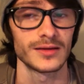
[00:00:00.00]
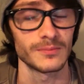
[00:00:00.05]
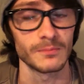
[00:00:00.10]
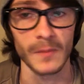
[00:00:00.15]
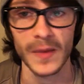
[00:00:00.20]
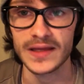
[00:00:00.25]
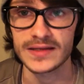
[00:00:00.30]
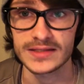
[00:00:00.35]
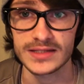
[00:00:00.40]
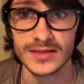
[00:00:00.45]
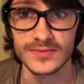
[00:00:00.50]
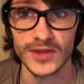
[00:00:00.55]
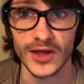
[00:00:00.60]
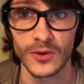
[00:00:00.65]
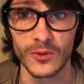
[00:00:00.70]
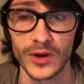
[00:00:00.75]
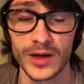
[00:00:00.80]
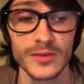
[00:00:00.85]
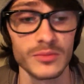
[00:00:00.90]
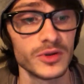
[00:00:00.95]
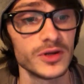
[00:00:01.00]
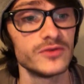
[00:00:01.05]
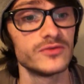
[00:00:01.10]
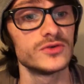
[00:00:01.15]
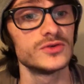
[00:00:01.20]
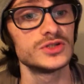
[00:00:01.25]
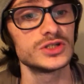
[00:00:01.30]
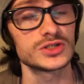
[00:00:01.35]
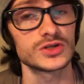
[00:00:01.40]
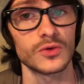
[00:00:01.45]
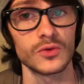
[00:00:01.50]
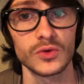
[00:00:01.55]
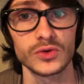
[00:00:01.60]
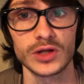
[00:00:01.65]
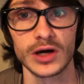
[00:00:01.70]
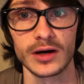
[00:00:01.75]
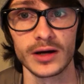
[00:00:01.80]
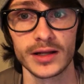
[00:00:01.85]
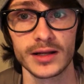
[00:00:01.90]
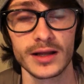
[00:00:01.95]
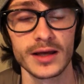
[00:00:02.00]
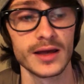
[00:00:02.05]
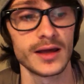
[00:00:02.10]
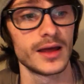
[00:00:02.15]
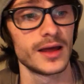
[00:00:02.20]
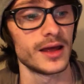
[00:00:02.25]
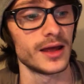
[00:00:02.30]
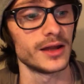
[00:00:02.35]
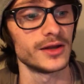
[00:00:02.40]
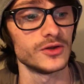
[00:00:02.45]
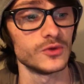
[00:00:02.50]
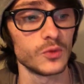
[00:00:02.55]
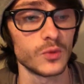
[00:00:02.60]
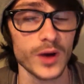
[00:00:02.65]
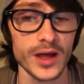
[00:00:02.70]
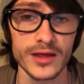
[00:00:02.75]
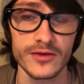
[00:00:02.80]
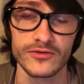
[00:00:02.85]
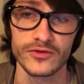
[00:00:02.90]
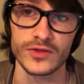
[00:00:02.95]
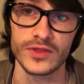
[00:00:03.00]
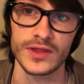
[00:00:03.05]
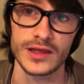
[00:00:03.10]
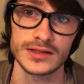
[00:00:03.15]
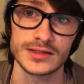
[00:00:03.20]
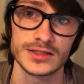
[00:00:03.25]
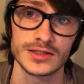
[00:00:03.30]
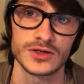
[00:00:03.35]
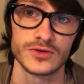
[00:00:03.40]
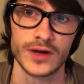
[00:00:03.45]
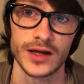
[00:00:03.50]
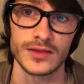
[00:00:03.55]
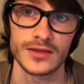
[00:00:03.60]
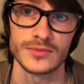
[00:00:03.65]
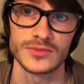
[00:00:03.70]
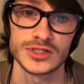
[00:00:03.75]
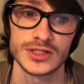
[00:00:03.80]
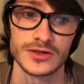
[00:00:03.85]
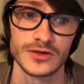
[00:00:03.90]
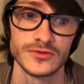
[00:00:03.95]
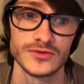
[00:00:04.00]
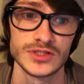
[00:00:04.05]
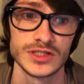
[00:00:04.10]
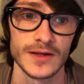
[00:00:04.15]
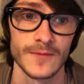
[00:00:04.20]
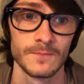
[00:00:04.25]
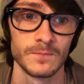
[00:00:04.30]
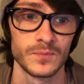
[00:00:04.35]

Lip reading: It might seem that way, but if you just hold on and you wait for things to correct themselves,